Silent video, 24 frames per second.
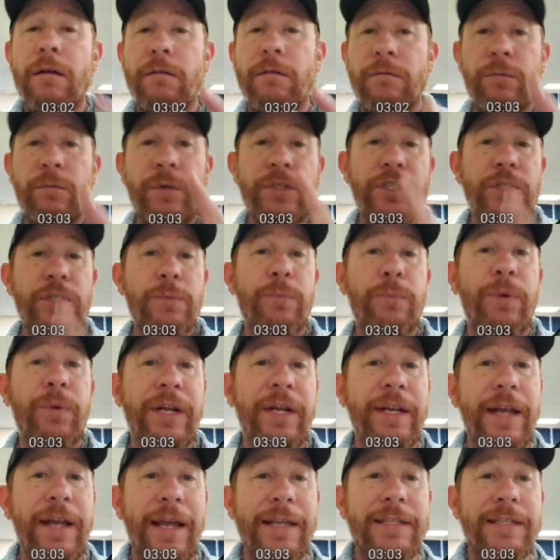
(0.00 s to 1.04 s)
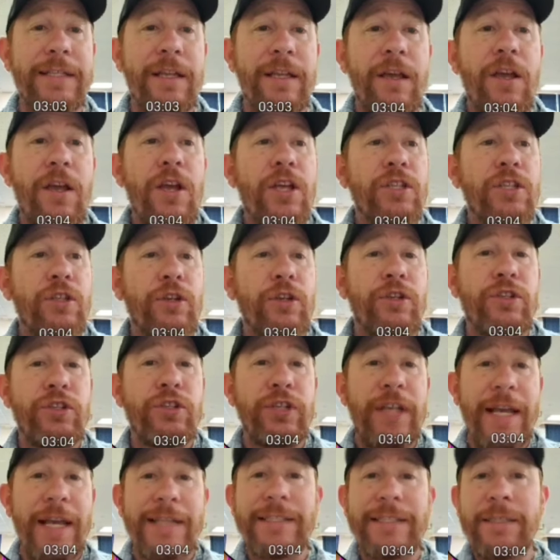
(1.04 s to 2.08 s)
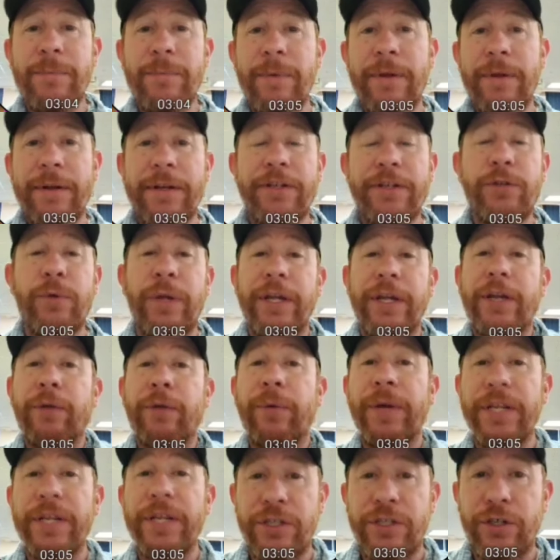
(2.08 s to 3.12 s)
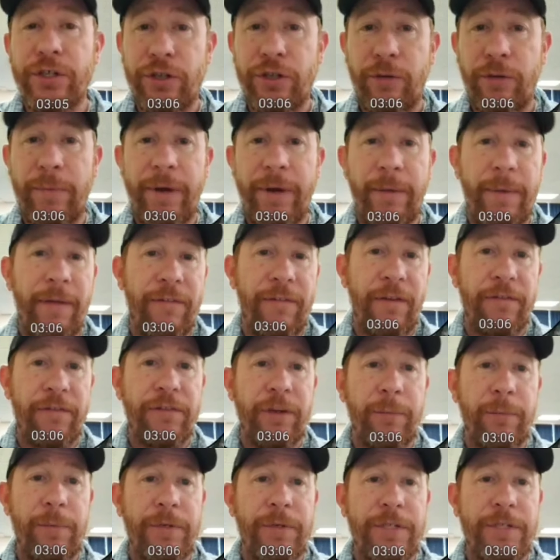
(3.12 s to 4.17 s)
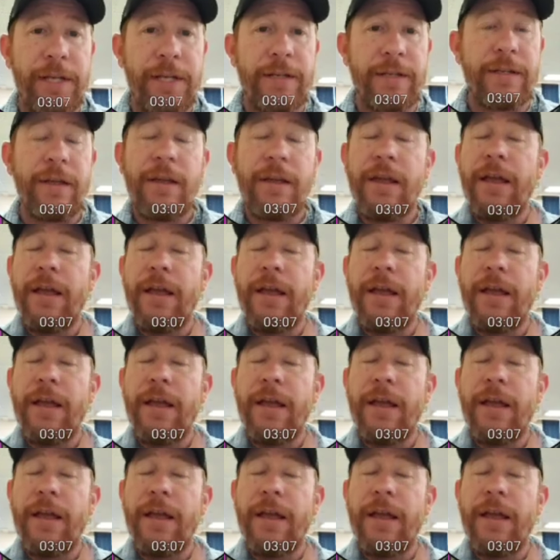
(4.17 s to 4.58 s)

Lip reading: which is pretty nice. So she has the ability to increase your turn meter by 15%.